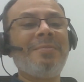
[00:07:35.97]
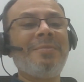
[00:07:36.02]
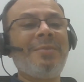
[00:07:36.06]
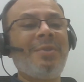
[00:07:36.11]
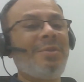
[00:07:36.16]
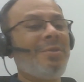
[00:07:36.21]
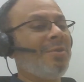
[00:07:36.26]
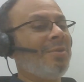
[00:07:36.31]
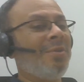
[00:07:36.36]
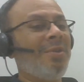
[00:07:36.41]

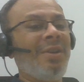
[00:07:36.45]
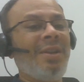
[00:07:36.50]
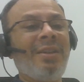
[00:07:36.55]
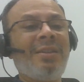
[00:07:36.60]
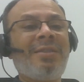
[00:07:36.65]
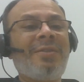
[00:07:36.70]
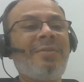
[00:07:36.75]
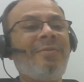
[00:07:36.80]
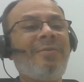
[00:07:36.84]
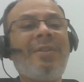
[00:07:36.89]
So
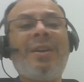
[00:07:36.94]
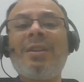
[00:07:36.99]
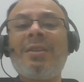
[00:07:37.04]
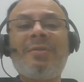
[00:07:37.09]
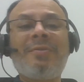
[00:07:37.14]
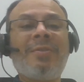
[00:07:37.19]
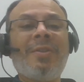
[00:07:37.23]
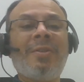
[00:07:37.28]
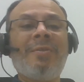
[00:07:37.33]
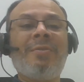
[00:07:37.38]
let's
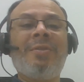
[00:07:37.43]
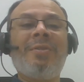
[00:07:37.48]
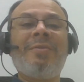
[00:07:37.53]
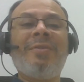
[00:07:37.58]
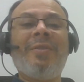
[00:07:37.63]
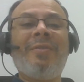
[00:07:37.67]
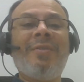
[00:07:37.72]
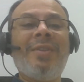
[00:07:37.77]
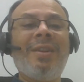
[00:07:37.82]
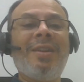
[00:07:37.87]
fast
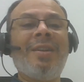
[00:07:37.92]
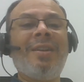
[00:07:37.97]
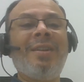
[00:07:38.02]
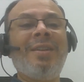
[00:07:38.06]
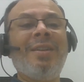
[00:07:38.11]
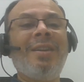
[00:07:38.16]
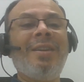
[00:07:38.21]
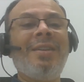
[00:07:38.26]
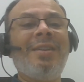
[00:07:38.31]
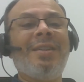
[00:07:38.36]
forward
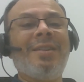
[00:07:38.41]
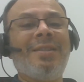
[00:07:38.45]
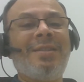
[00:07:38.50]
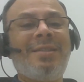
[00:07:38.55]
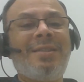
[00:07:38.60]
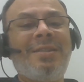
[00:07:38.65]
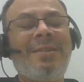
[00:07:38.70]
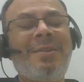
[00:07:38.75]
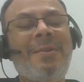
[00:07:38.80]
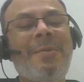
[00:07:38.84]
1500
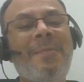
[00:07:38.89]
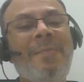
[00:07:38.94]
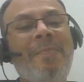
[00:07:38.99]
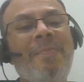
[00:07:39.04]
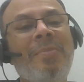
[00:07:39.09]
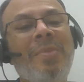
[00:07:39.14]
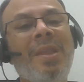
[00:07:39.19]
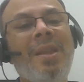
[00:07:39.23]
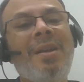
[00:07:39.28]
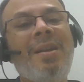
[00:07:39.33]
years.
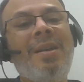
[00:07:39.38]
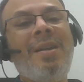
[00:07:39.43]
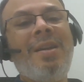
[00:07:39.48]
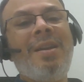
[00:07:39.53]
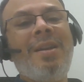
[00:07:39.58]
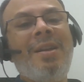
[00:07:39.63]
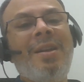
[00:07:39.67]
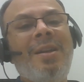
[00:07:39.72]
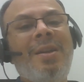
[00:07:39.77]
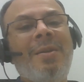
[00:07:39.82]

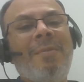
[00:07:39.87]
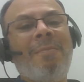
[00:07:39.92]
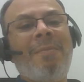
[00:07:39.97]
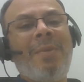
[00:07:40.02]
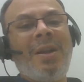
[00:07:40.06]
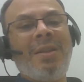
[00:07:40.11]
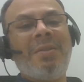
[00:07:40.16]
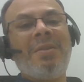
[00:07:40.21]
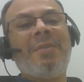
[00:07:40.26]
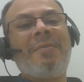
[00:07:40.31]

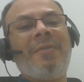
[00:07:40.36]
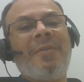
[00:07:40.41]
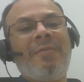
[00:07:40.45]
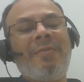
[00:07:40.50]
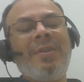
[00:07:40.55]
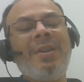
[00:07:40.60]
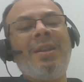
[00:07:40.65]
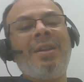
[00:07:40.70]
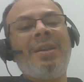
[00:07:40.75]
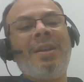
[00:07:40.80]
By the
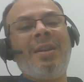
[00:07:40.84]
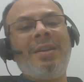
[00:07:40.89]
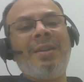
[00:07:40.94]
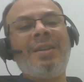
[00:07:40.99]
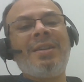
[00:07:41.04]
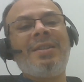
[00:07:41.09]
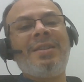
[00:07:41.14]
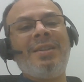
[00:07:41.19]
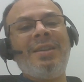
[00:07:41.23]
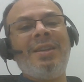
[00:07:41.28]

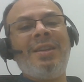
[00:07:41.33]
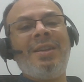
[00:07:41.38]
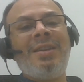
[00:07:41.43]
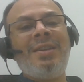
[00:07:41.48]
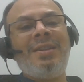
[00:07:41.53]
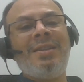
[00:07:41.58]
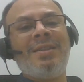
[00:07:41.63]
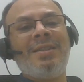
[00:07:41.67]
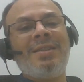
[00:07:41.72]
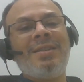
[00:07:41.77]
1500
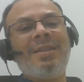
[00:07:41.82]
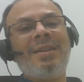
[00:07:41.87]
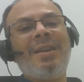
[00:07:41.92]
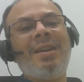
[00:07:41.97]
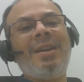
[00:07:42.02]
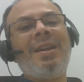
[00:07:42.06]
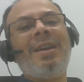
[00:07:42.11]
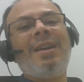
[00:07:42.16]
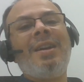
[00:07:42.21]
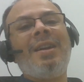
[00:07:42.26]
CEs,
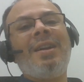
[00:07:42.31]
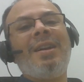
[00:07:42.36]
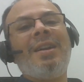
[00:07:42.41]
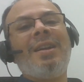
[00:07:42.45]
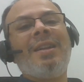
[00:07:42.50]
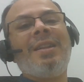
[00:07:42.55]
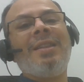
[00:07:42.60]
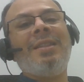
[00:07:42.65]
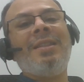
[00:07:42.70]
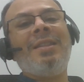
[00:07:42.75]

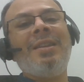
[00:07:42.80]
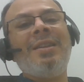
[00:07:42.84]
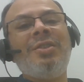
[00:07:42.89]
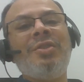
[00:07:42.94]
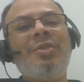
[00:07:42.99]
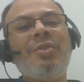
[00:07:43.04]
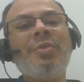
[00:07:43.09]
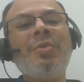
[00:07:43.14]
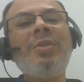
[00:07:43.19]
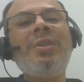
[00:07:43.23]
the
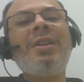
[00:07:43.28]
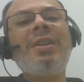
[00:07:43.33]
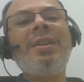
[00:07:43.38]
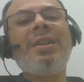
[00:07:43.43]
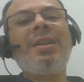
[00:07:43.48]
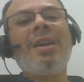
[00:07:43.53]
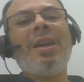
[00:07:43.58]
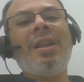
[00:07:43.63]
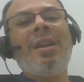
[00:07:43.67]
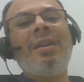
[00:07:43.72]

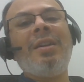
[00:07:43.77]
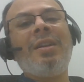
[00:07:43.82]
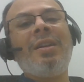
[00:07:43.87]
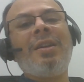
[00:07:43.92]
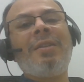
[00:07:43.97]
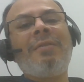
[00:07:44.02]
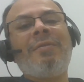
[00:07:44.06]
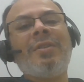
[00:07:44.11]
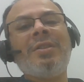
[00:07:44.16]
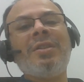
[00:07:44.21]
Julian
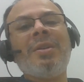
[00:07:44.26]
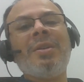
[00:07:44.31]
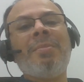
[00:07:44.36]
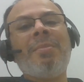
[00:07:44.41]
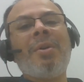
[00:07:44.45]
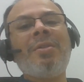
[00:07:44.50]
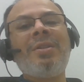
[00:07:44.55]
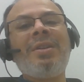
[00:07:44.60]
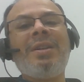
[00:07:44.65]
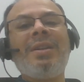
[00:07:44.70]
calendar was
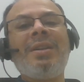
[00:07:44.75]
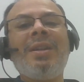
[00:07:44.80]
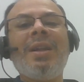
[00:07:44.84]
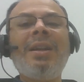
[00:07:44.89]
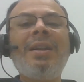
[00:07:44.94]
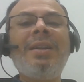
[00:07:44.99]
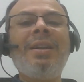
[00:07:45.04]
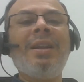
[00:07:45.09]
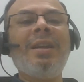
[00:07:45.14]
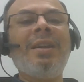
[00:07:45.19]
about
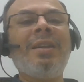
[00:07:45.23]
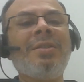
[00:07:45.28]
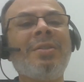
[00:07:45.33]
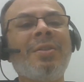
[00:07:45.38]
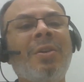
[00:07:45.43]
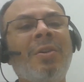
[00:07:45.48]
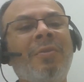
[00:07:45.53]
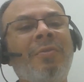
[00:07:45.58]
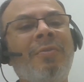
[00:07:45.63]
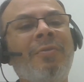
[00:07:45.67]
10 days
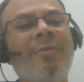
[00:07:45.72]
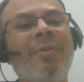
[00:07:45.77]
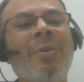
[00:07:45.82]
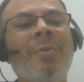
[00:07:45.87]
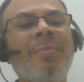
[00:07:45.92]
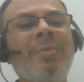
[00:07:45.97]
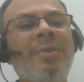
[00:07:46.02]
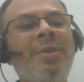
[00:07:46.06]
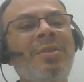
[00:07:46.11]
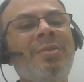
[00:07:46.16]
off
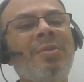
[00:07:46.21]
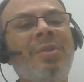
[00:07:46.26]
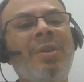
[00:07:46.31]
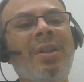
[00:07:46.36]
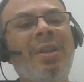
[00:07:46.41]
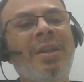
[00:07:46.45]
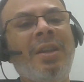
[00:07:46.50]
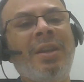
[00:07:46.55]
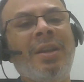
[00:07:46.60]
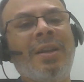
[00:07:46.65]
from the
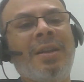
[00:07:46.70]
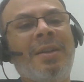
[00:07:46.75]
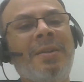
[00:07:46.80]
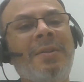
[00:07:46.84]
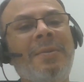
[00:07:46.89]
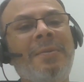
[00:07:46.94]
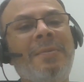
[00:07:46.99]
solar year.